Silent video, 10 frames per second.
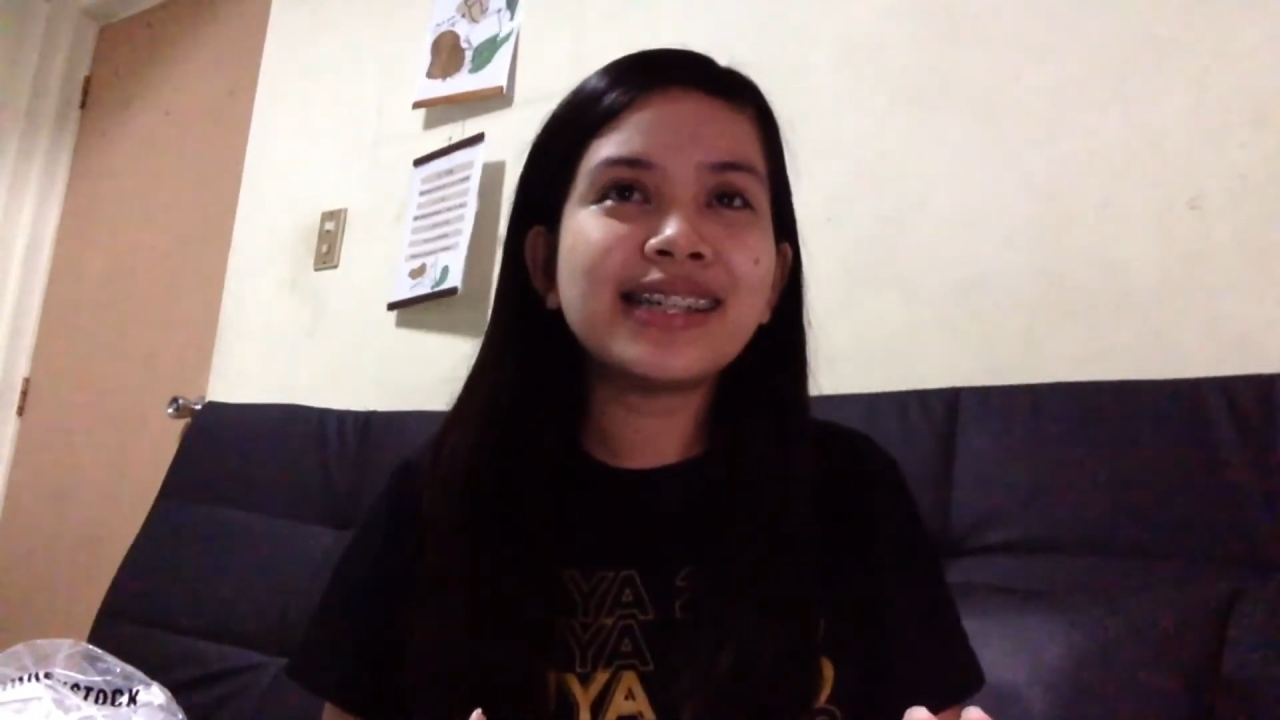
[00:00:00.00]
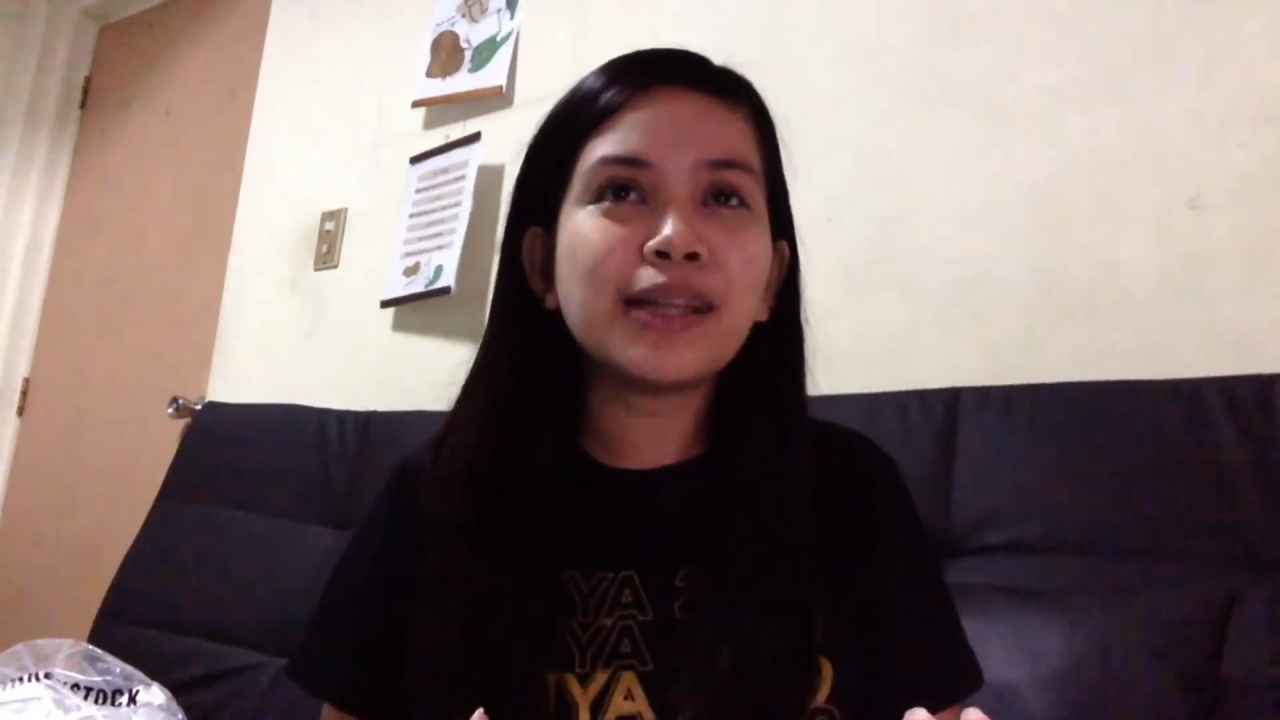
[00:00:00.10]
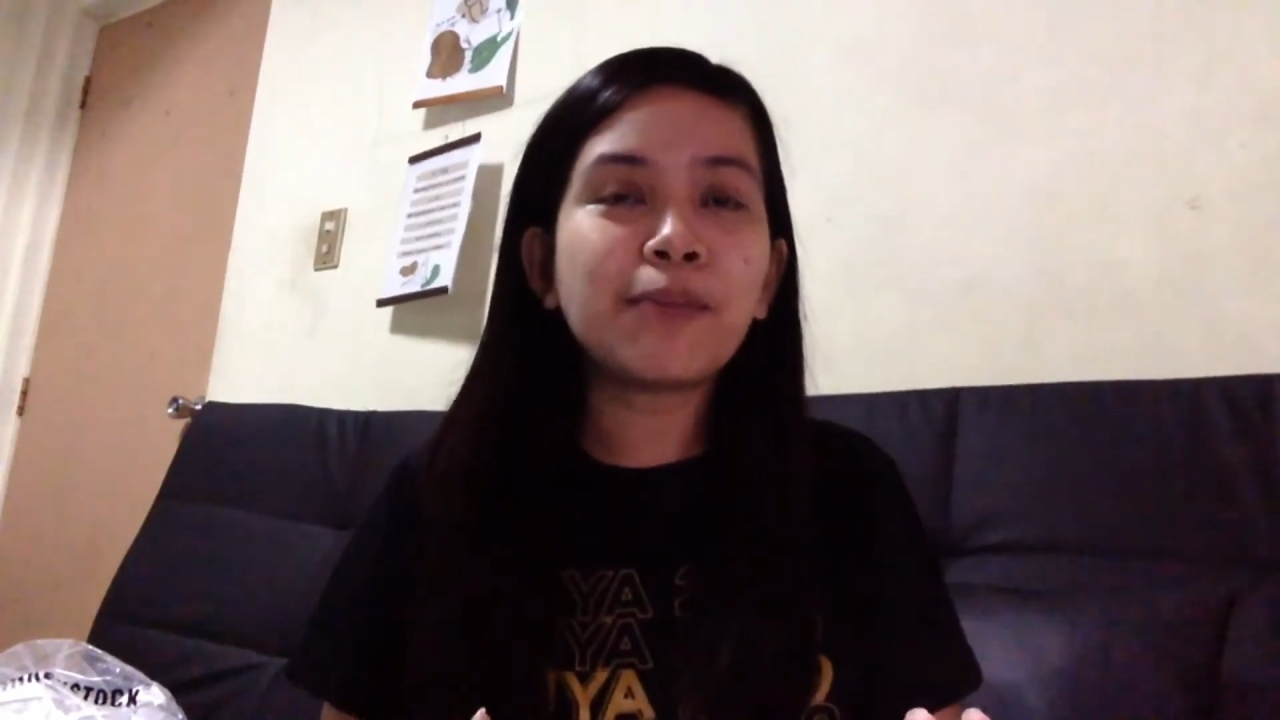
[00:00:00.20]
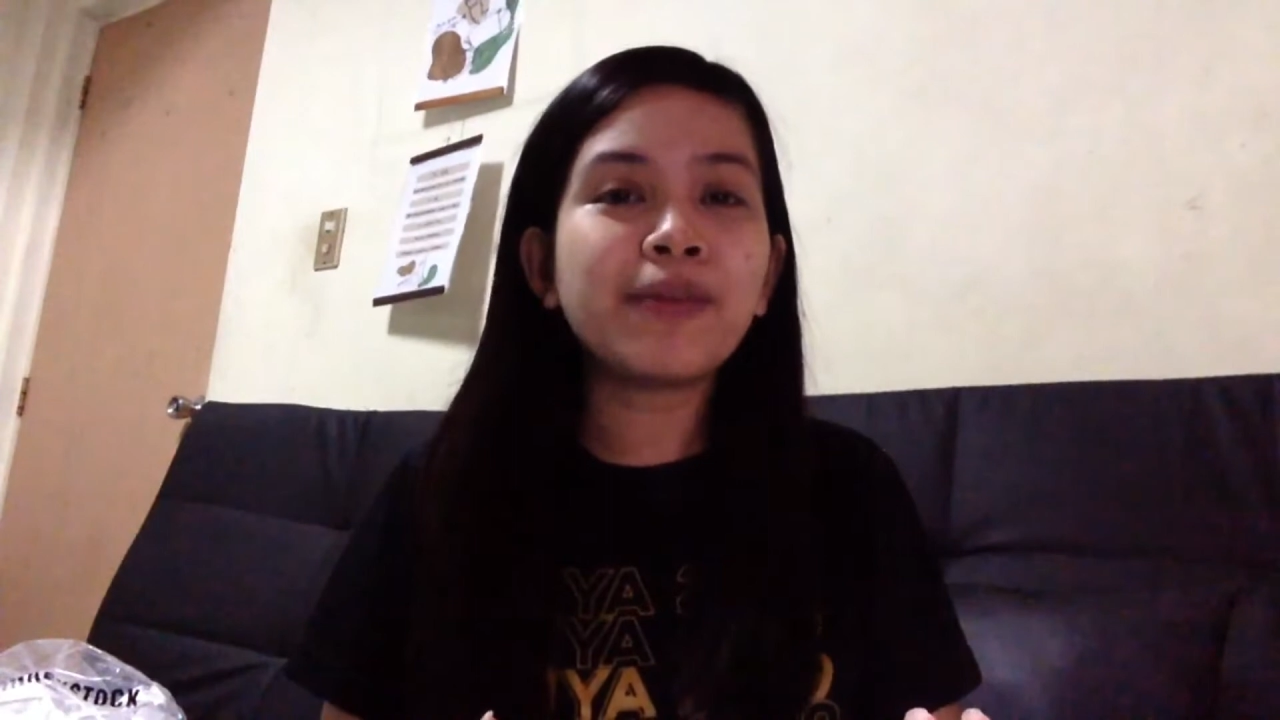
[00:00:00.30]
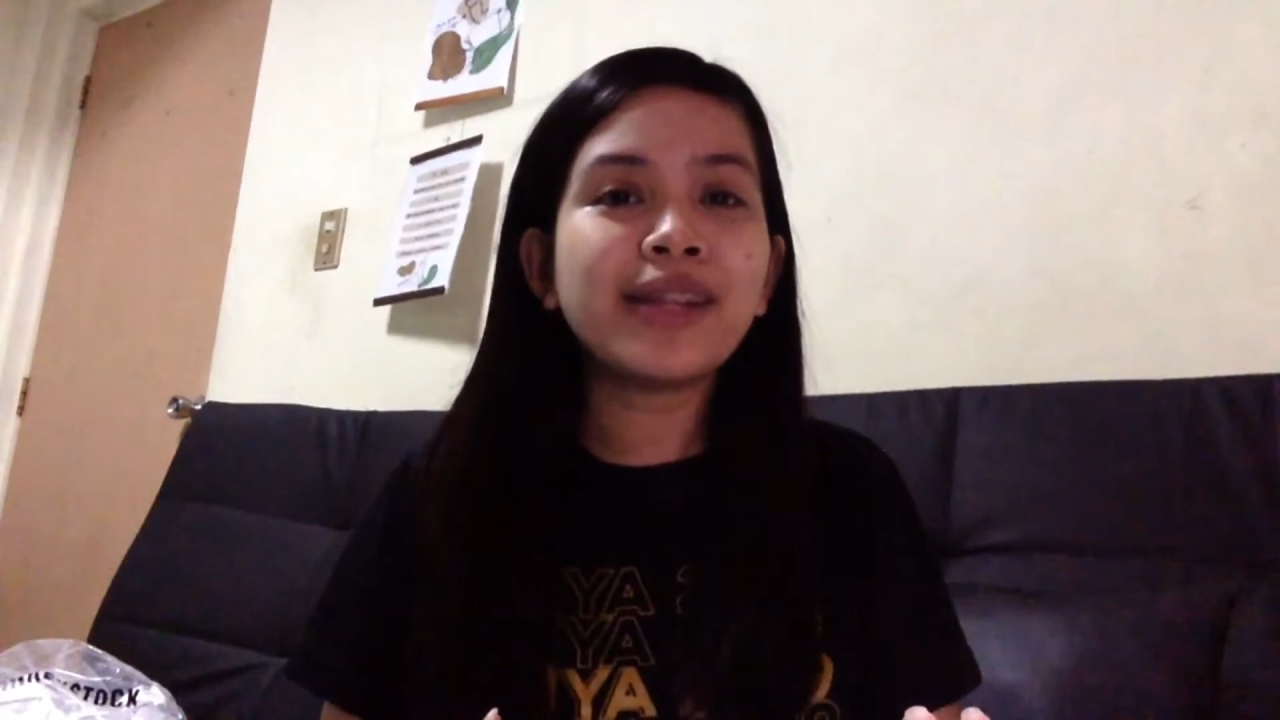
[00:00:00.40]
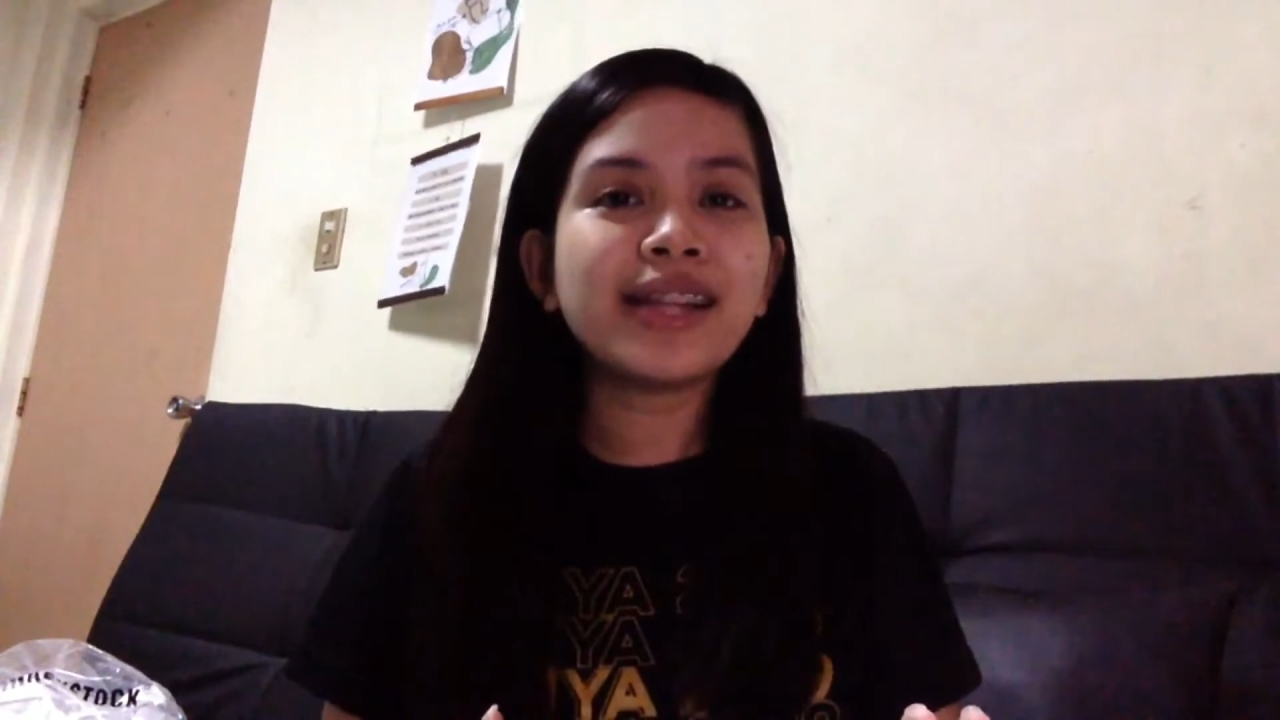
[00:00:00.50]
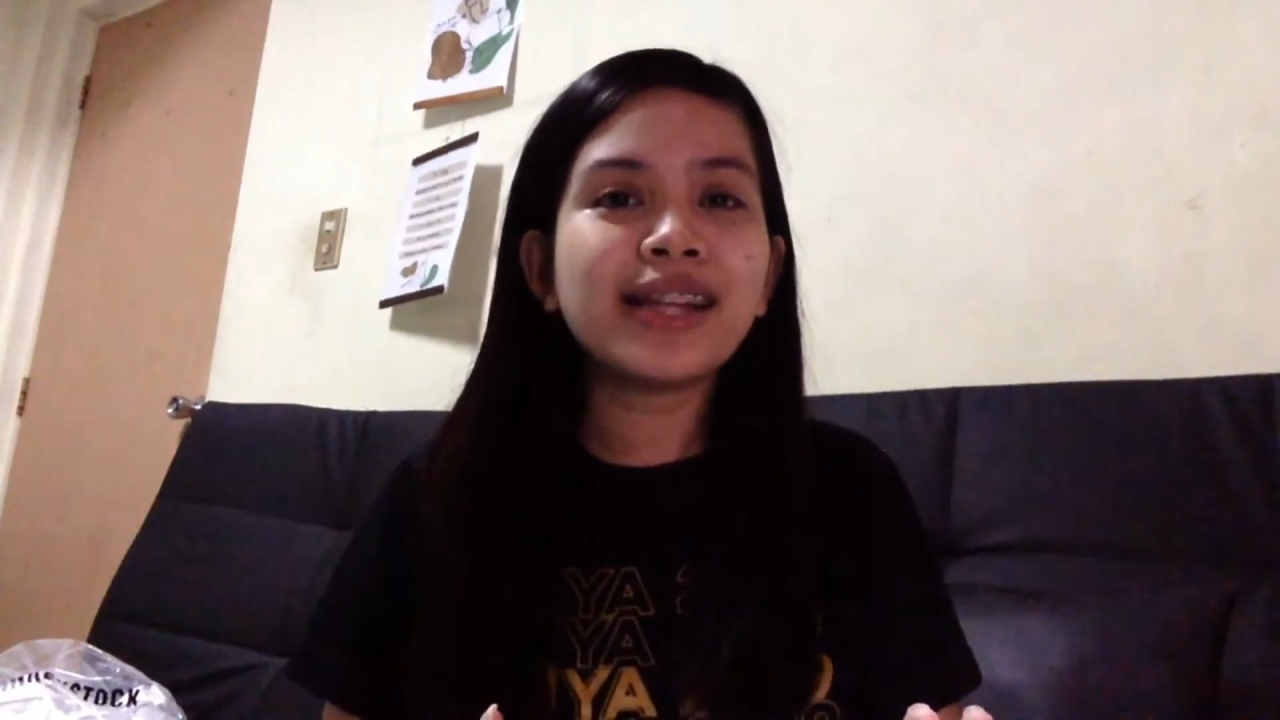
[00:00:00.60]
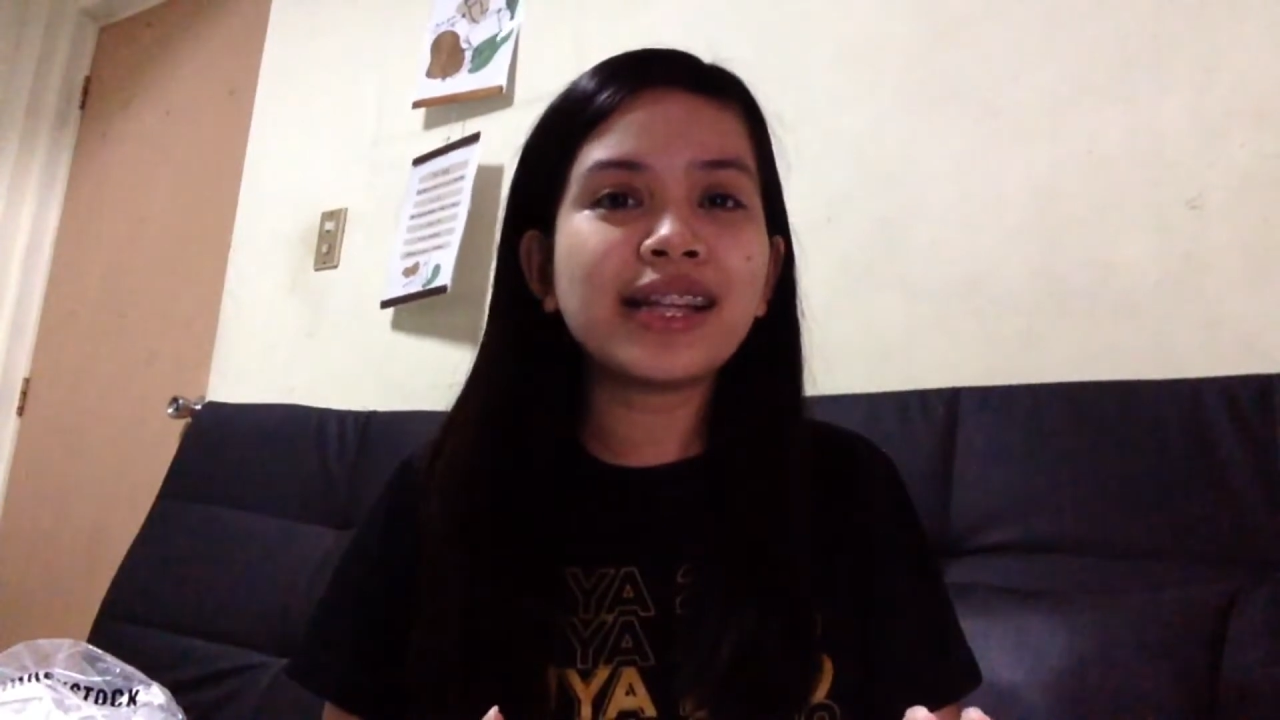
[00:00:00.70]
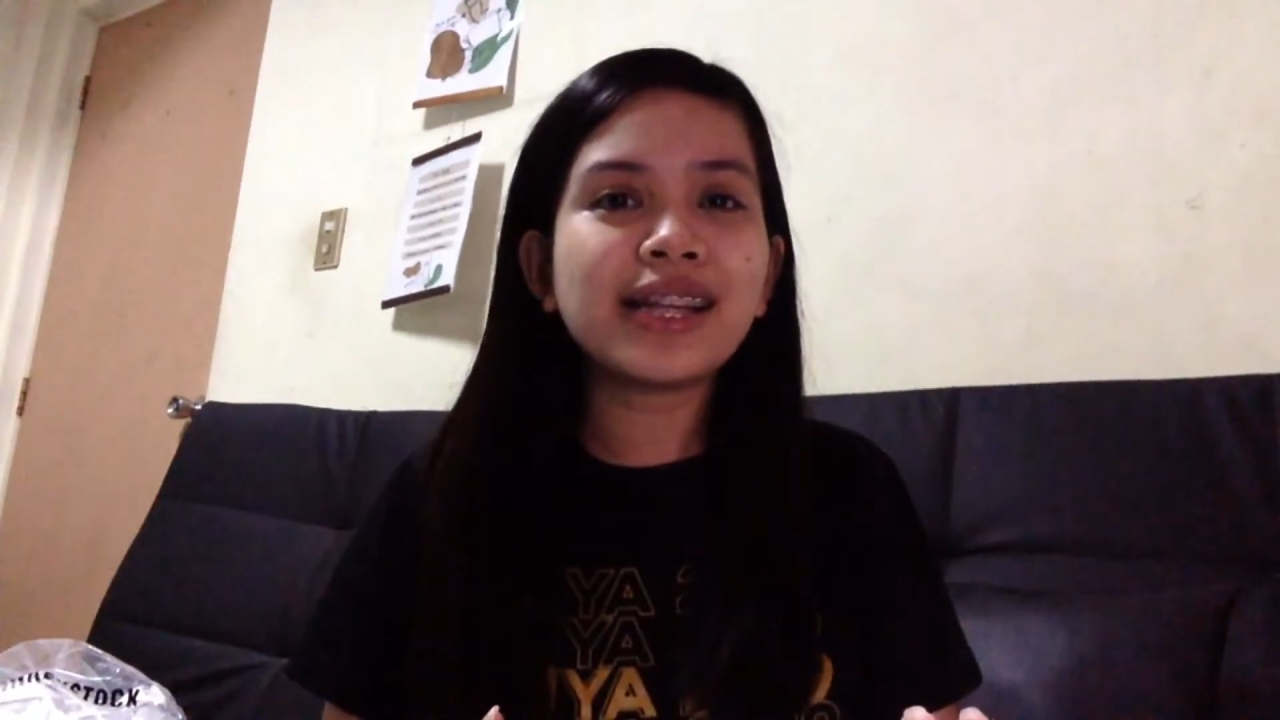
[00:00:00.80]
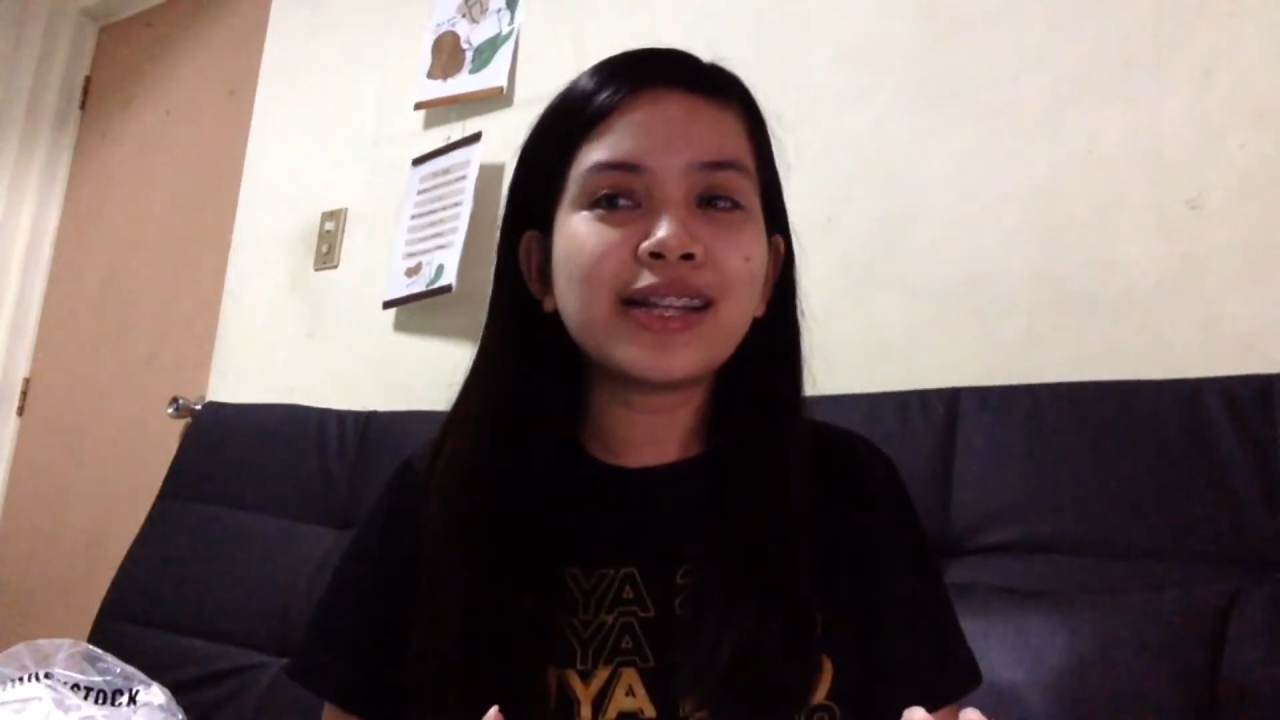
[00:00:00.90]

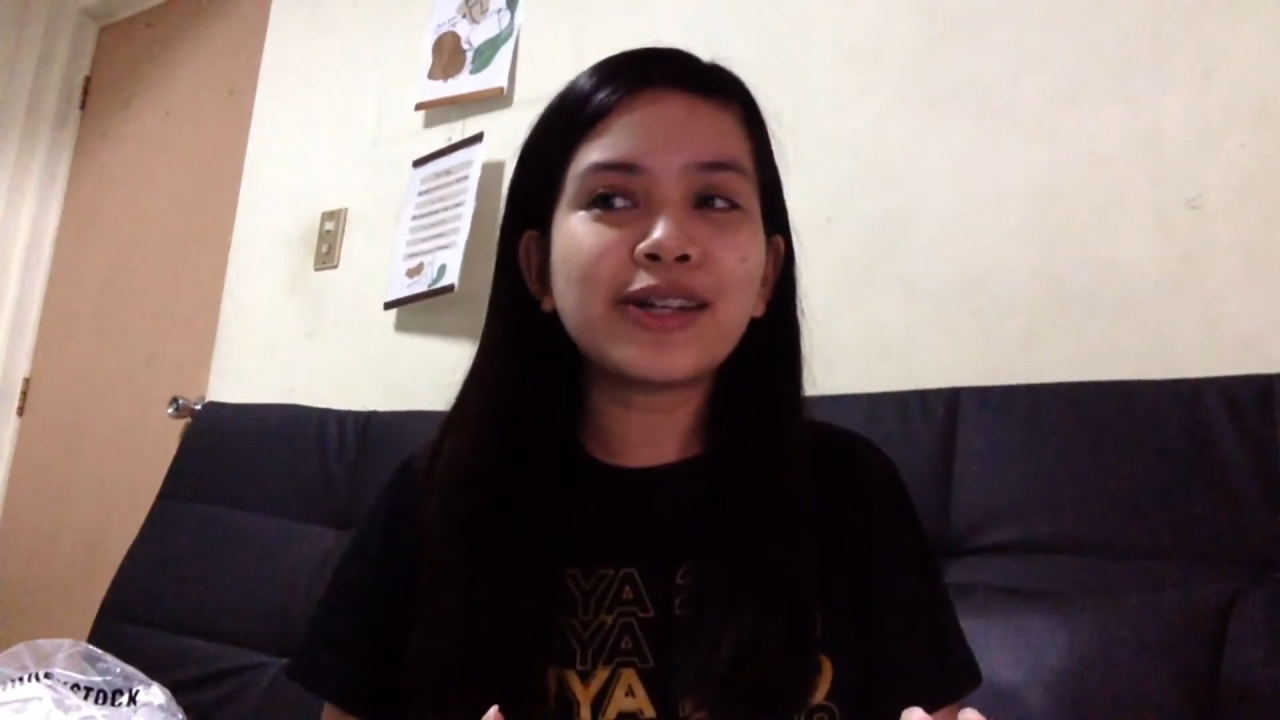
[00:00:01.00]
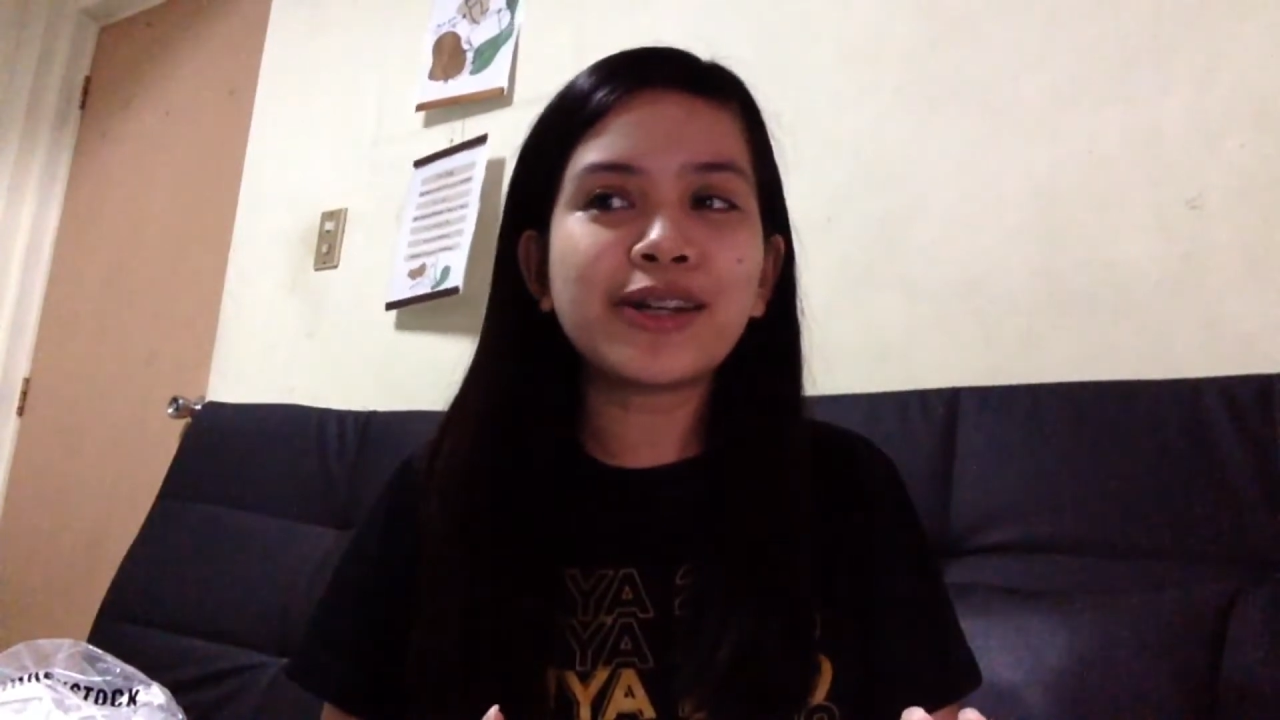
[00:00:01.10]
napilitan